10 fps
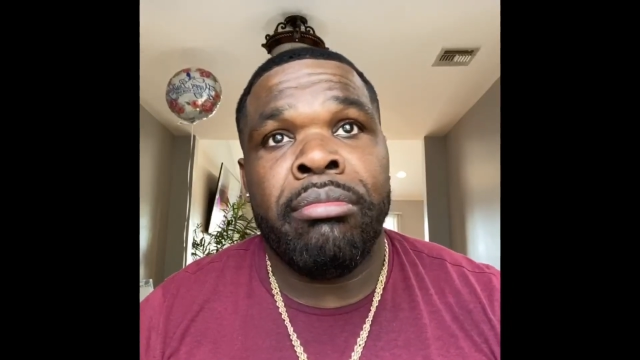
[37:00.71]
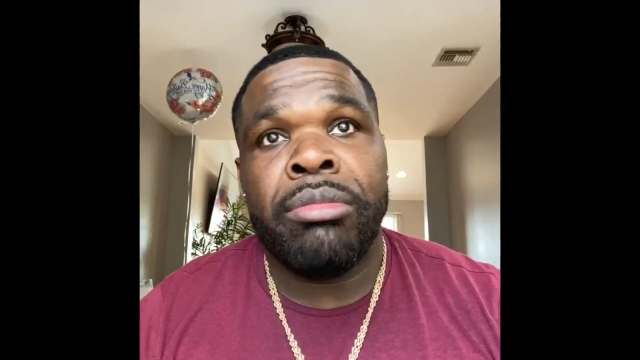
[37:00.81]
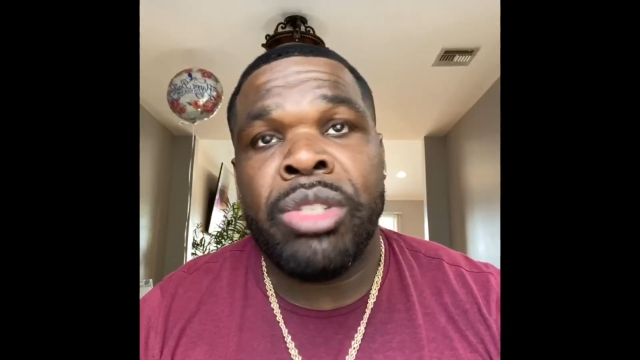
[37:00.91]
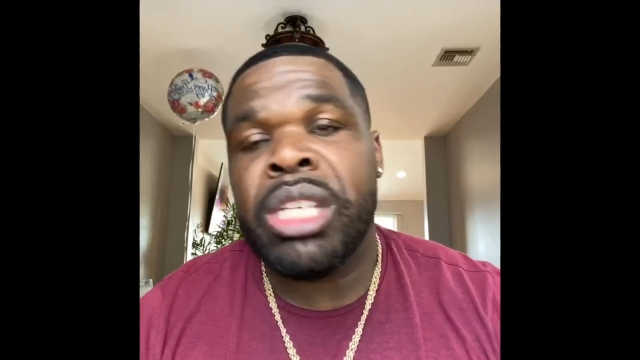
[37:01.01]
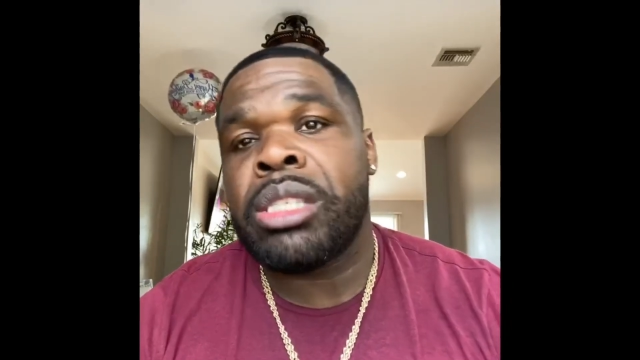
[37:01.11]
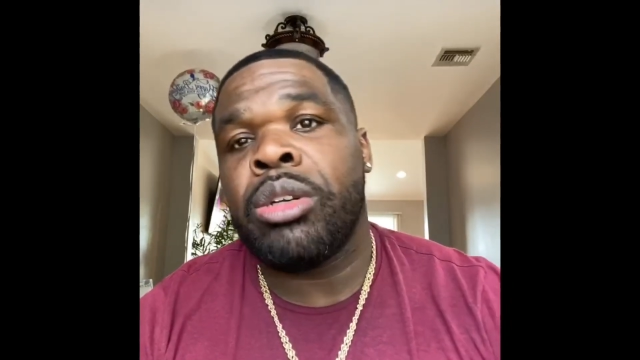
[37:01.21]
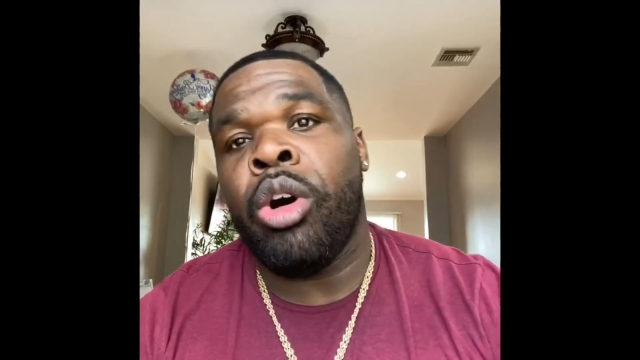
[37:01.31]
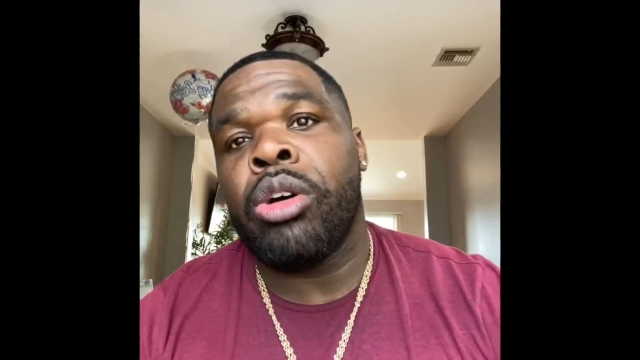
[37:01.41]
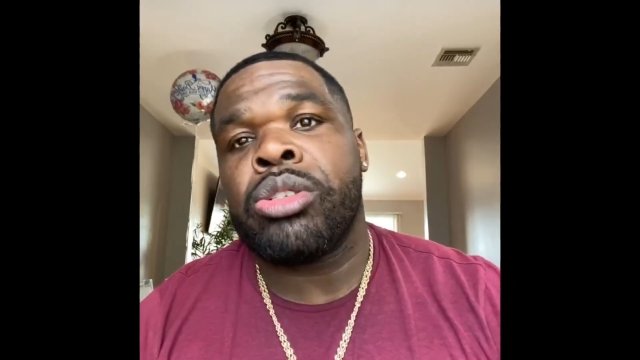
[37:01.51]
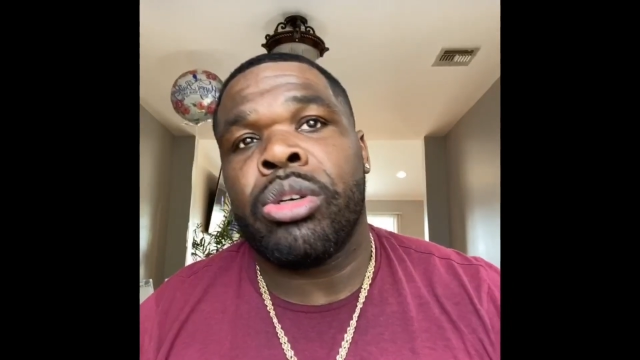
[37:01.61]
just
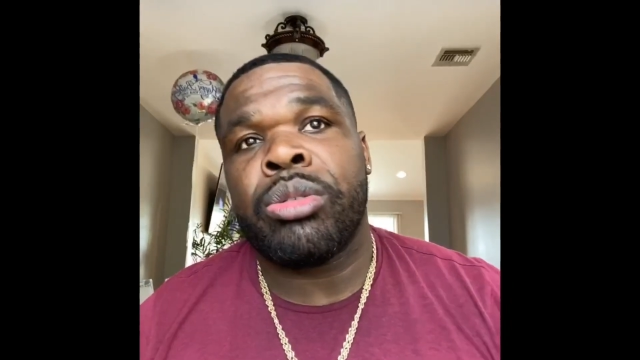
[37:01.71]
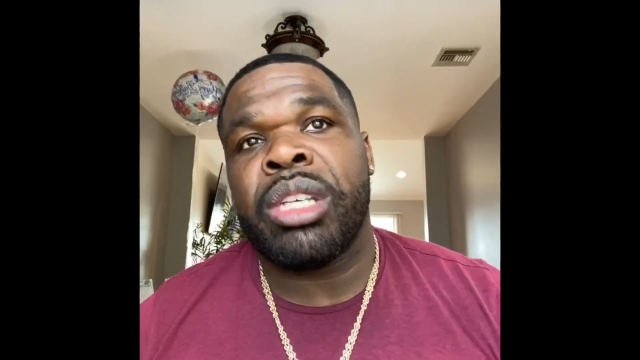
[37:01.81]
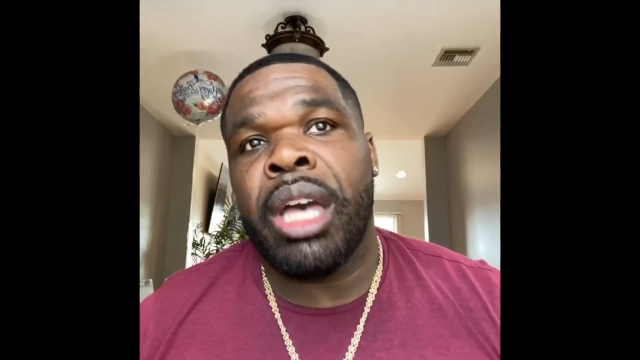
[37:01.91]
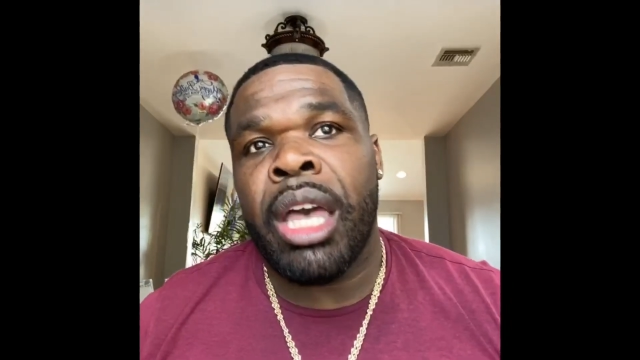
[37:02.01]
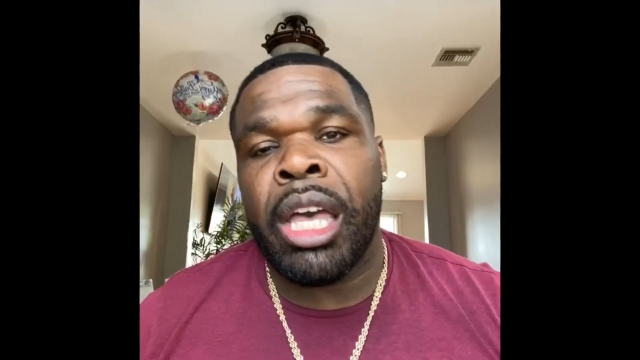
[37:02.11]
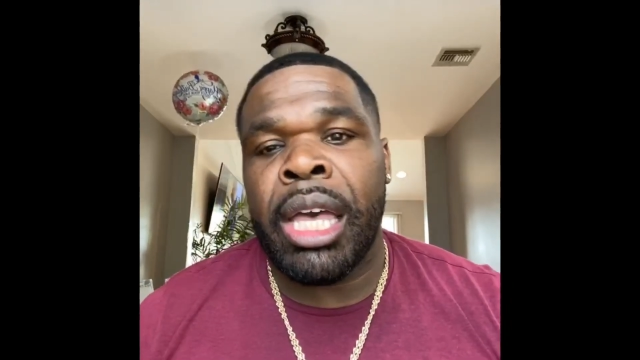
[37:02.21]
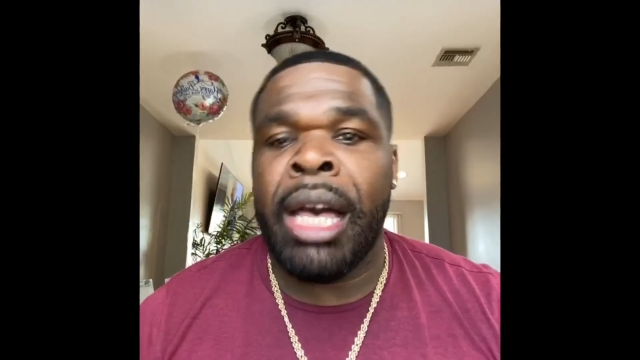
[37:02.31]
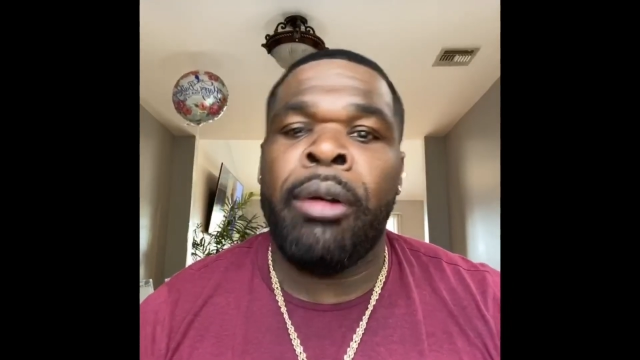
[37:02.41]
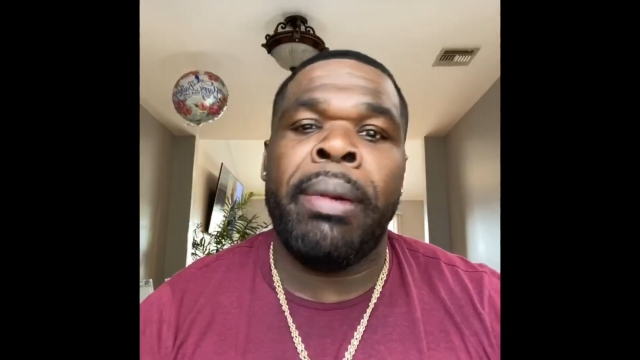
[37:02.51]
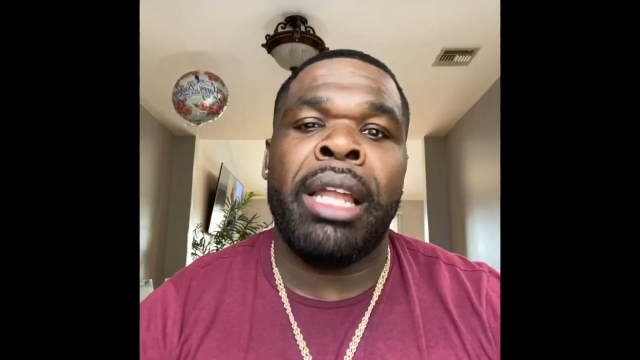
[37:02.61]
also to
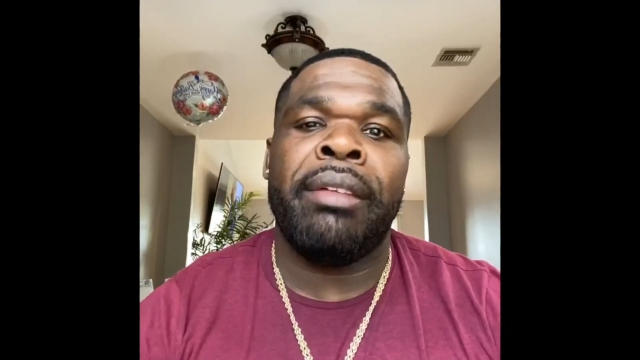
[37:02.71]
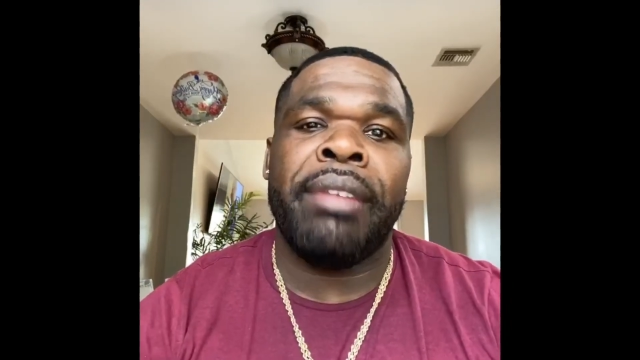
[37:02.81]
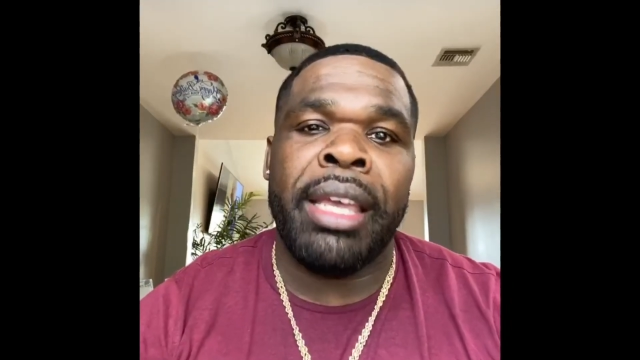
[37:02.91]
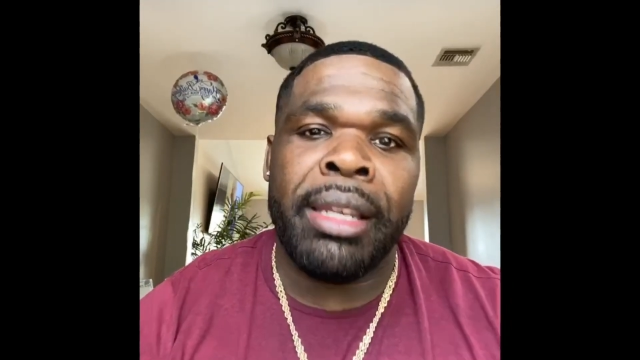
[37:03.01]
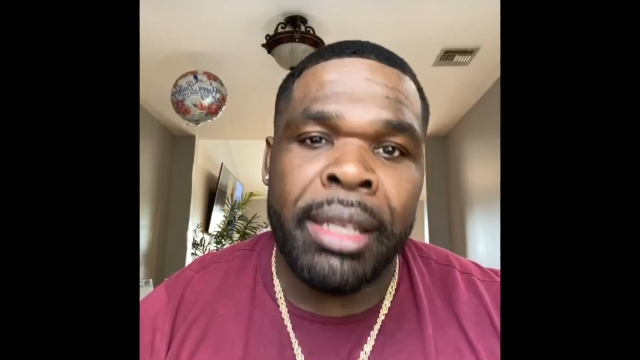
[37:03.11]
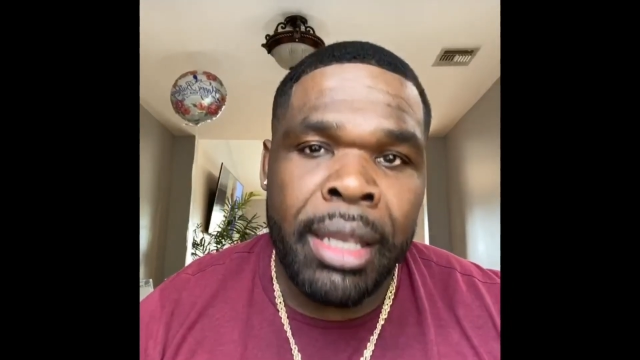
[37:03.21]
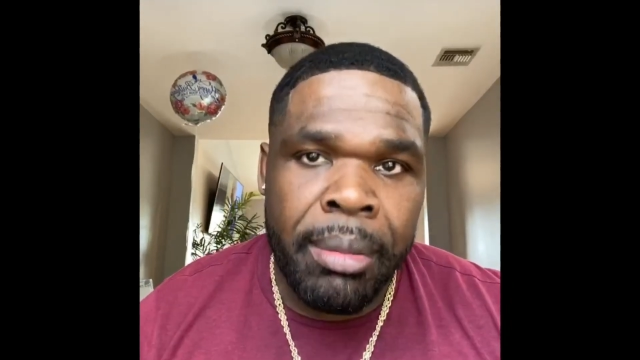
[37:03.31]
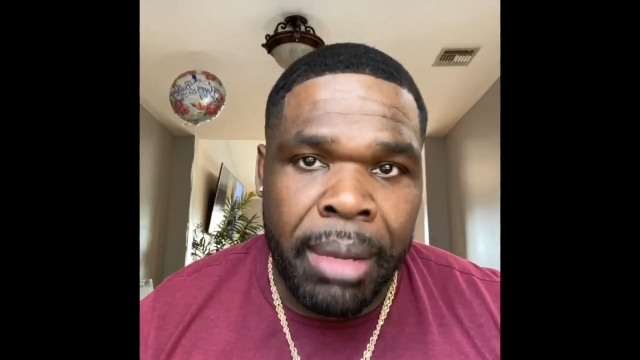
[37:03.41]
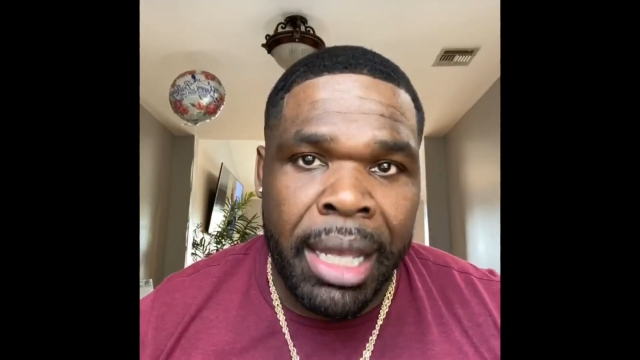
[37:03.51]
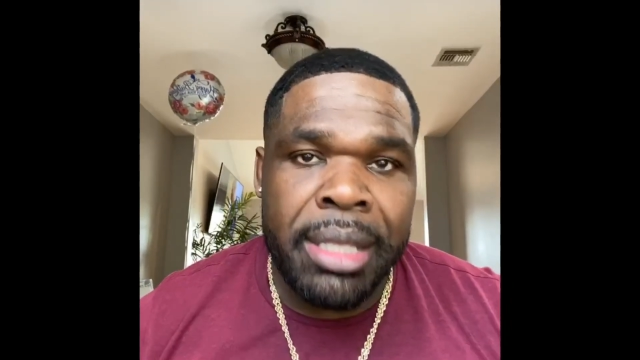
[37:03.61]
help elevate
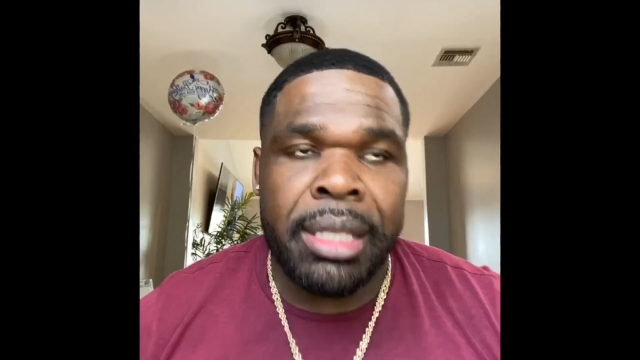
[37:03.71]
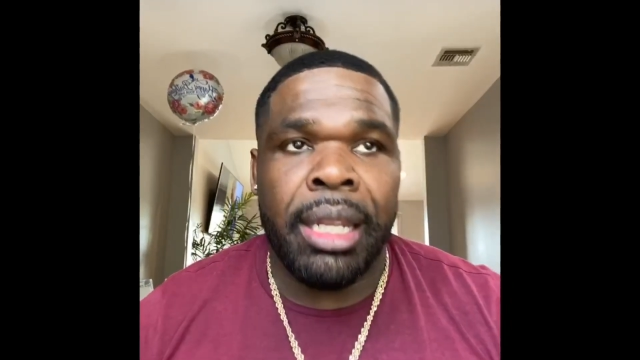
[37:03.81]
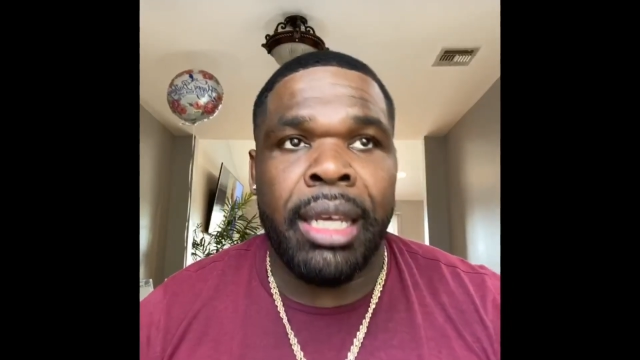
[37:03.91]
my intellect.